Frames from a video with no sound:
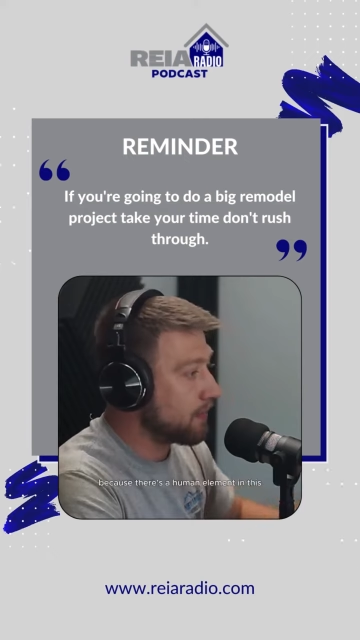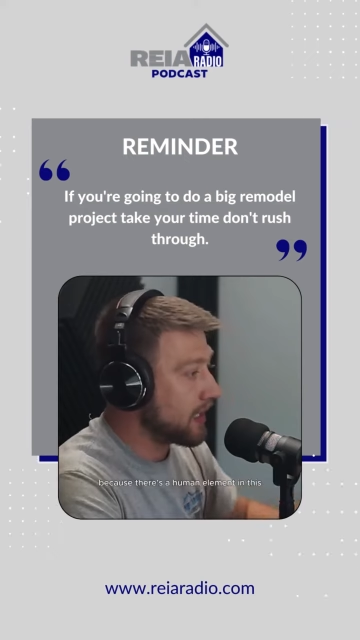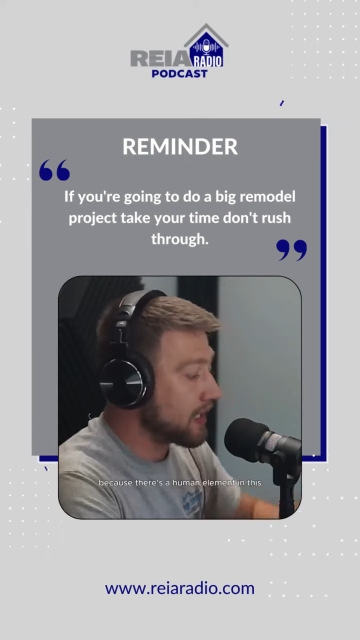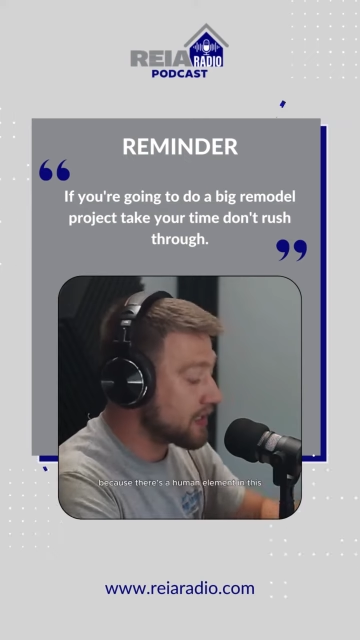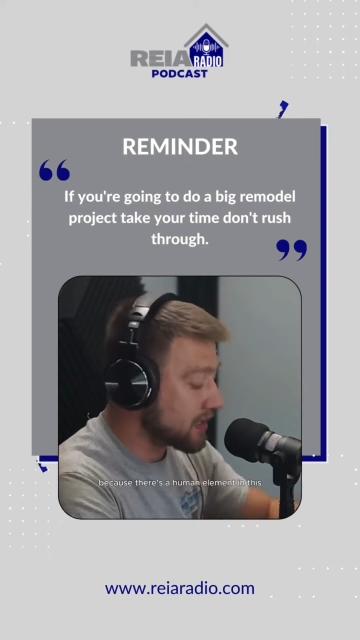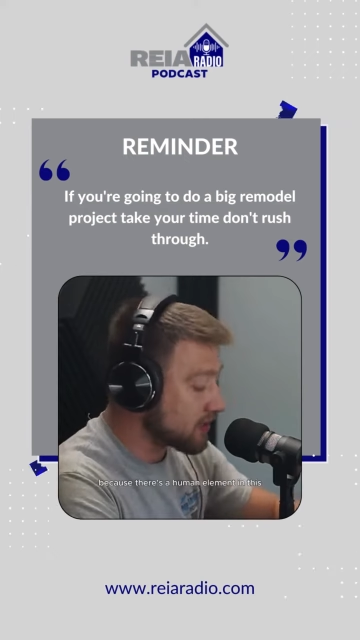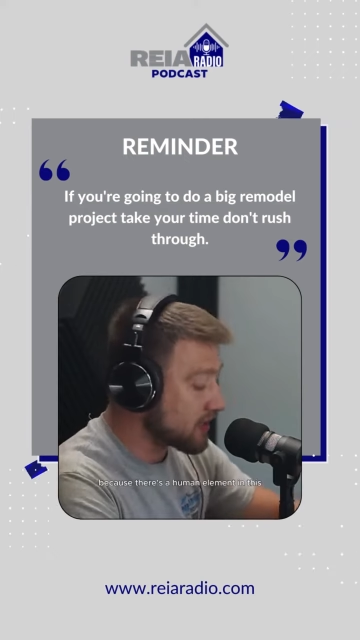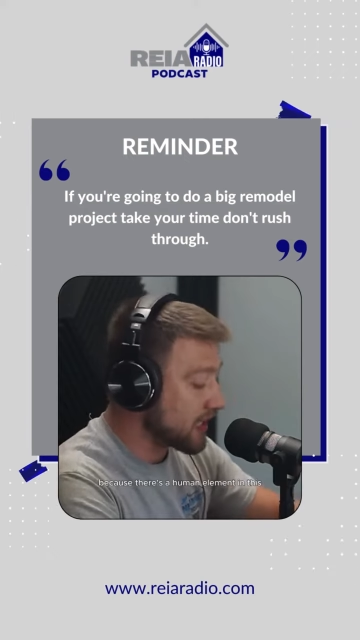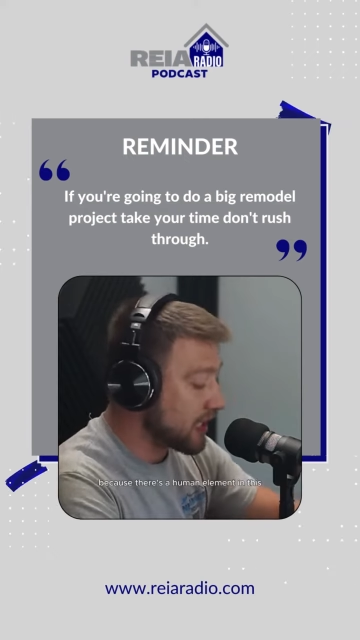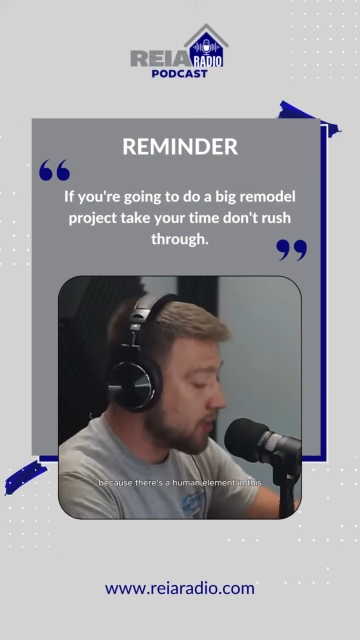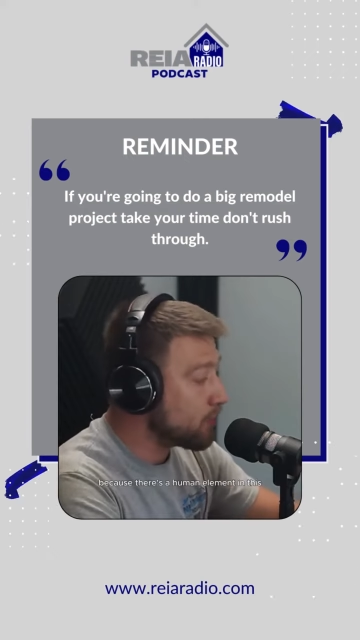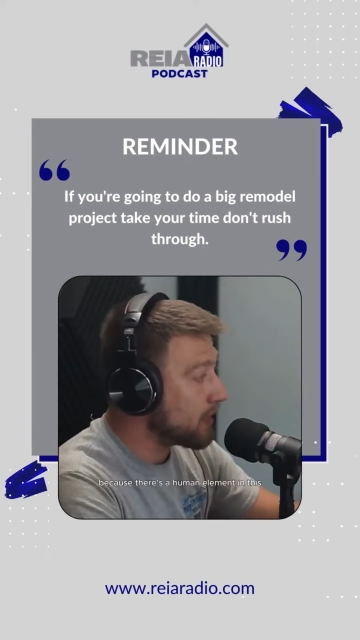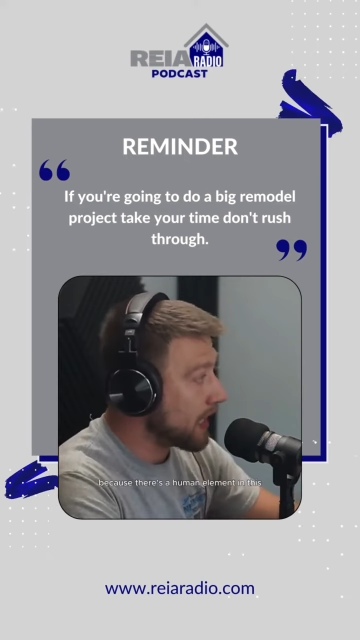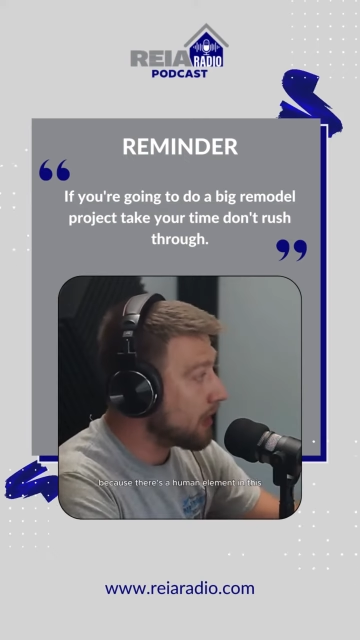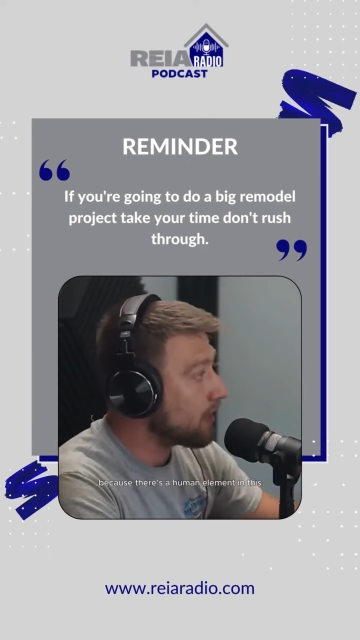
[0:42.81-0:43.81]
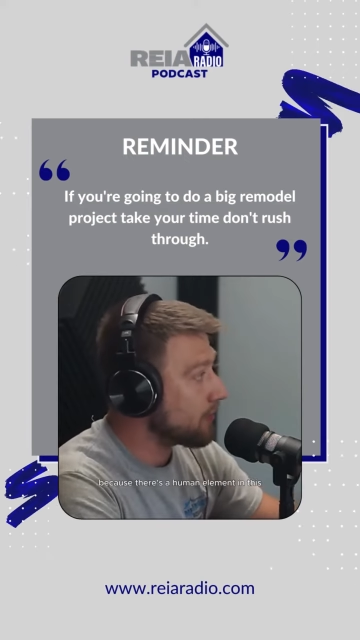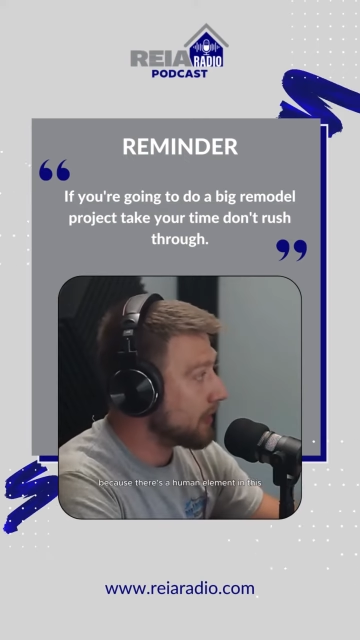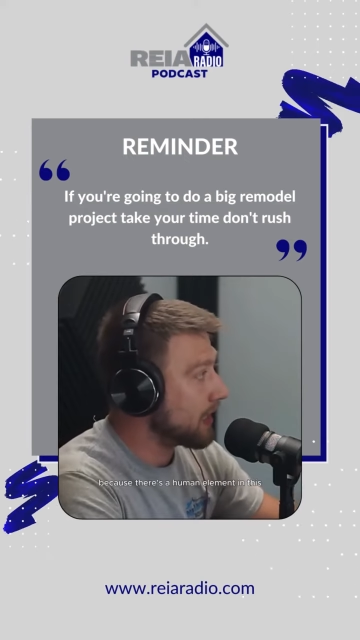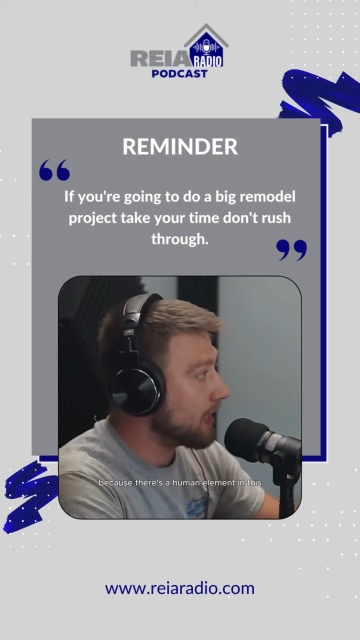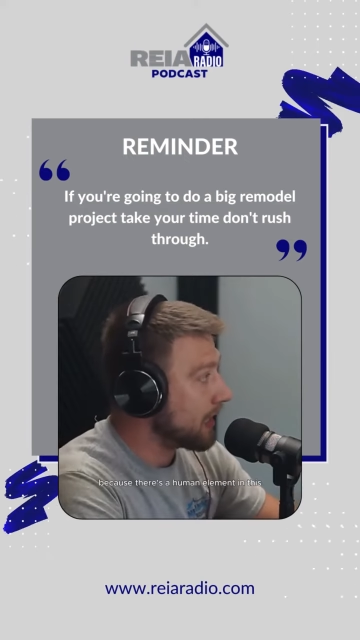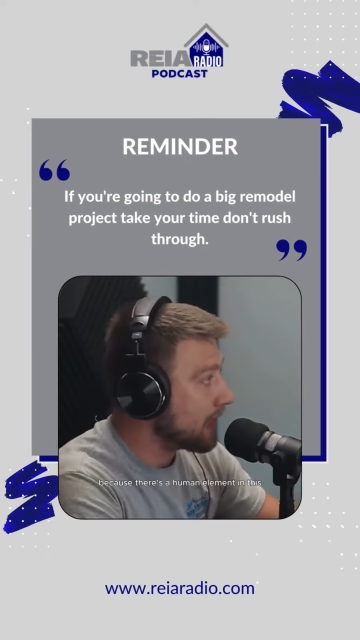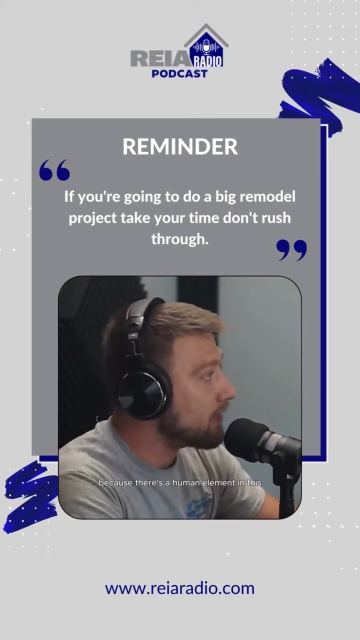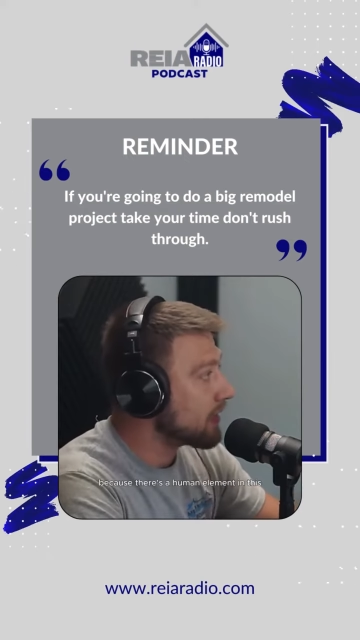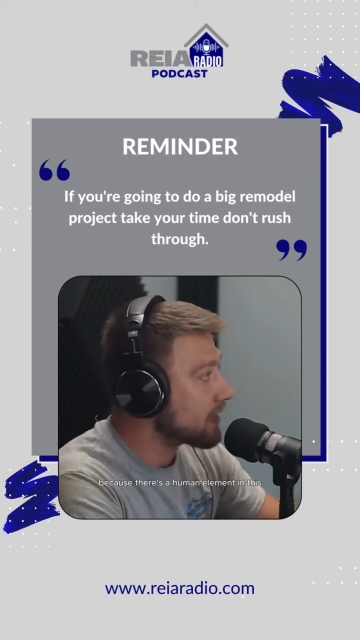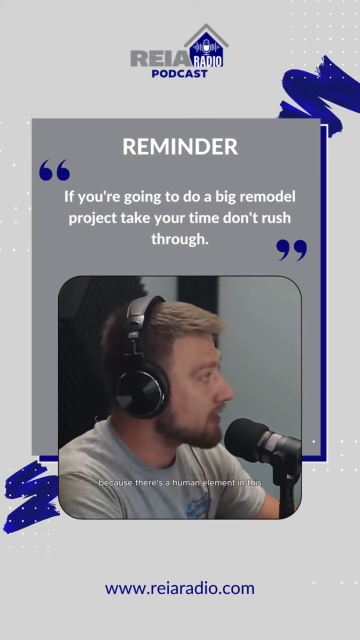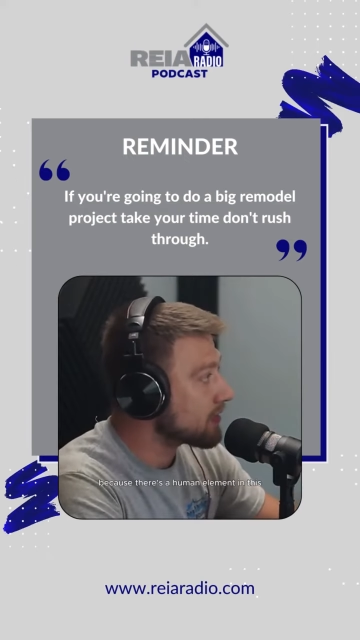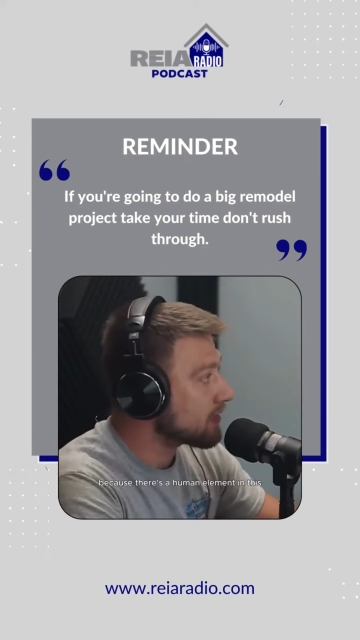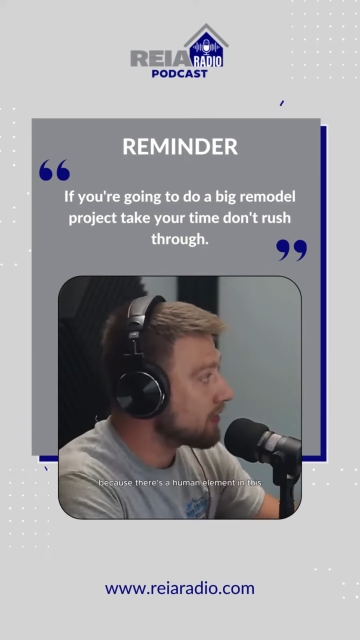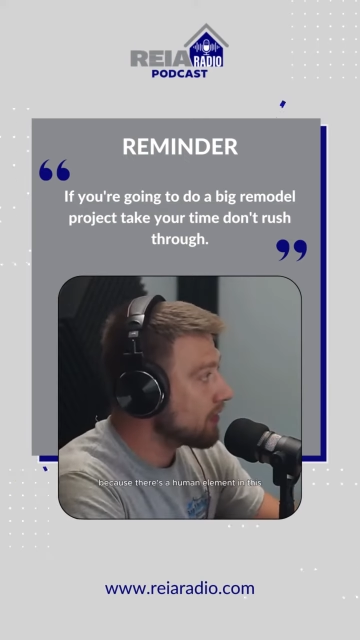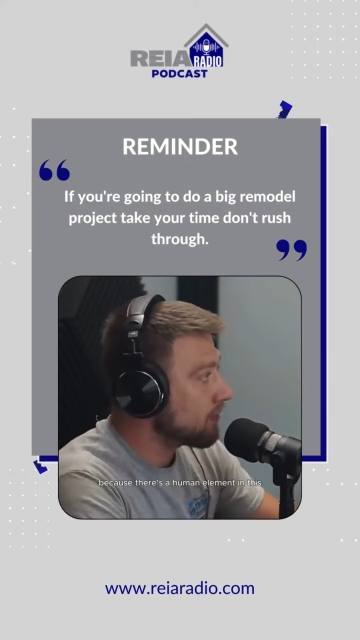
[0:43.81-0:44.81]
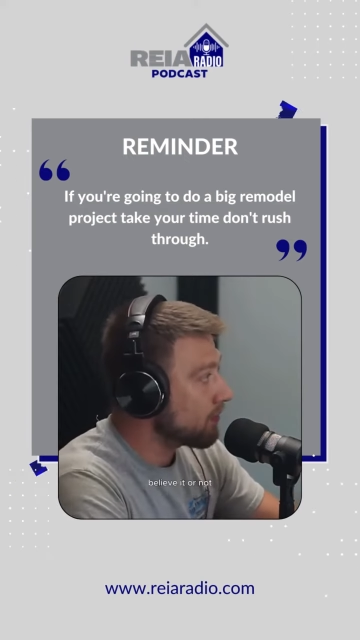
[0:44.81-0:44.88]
because there's a human element in this,